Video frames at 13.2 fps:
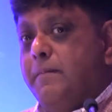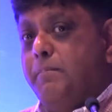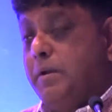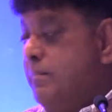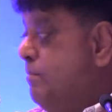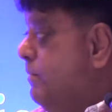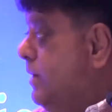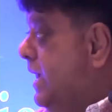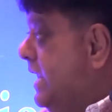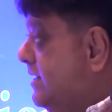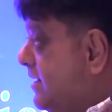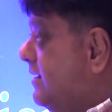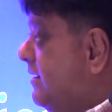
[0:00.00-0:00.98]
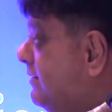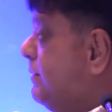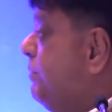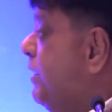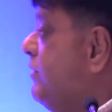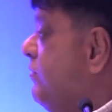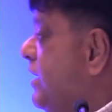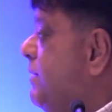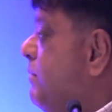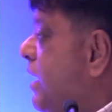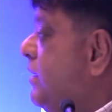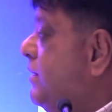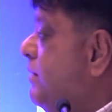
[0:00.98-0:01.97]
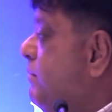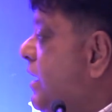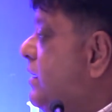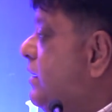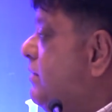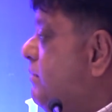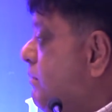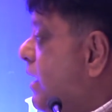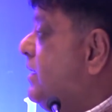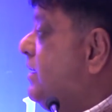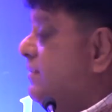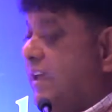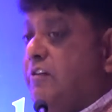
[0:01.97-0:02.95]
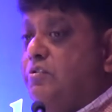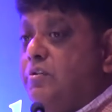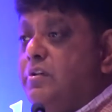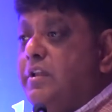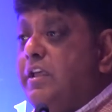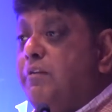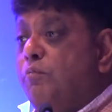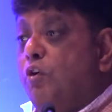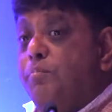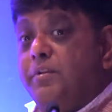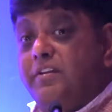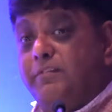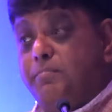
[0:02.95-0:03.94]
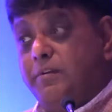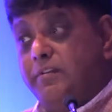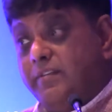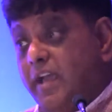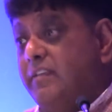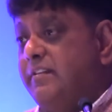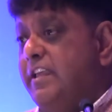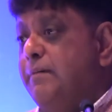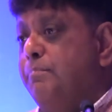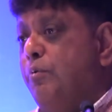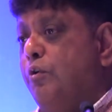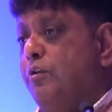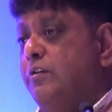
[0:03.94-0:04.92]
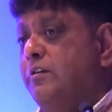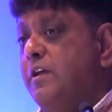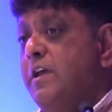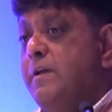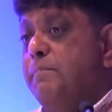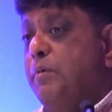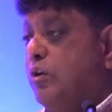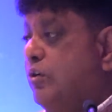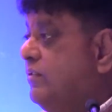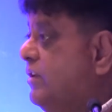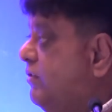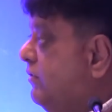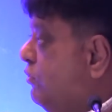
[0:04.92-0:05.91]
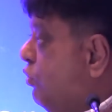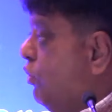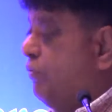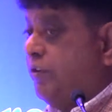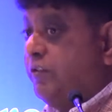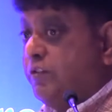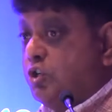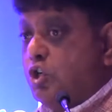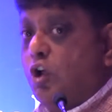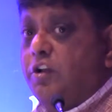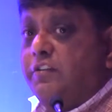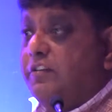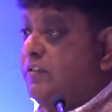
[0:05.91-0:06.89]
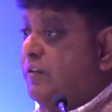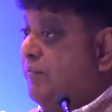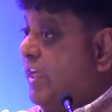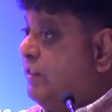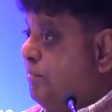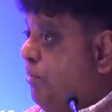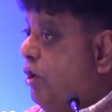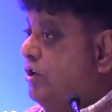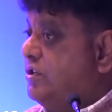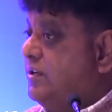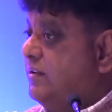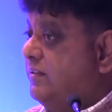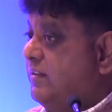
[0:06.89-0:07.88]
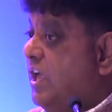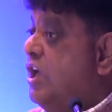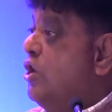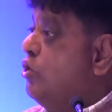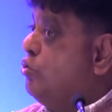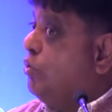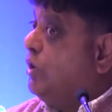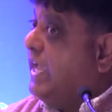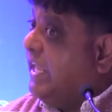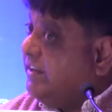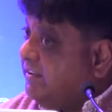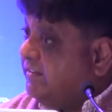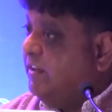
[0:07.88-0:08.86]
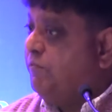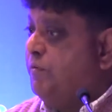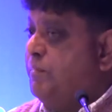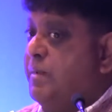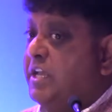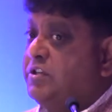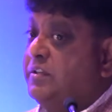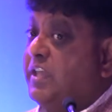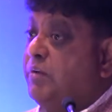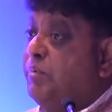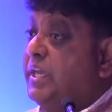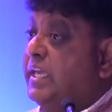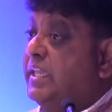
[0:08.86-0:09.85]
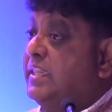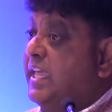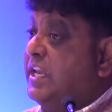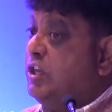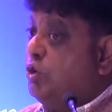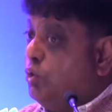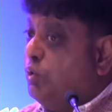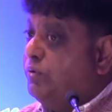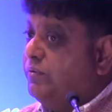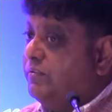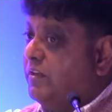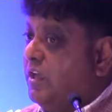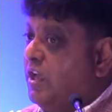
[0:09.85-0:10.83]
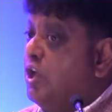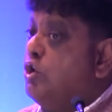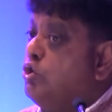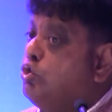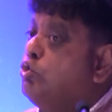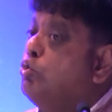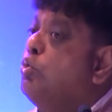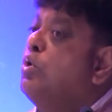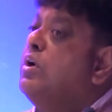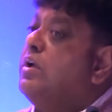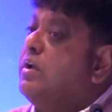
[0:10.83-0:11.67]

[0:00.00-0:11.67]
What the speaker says: but interdisciplinary multi-sectoral involvement is precisely important because there is a role for sociologists and anthropologists to get us information that we can then use to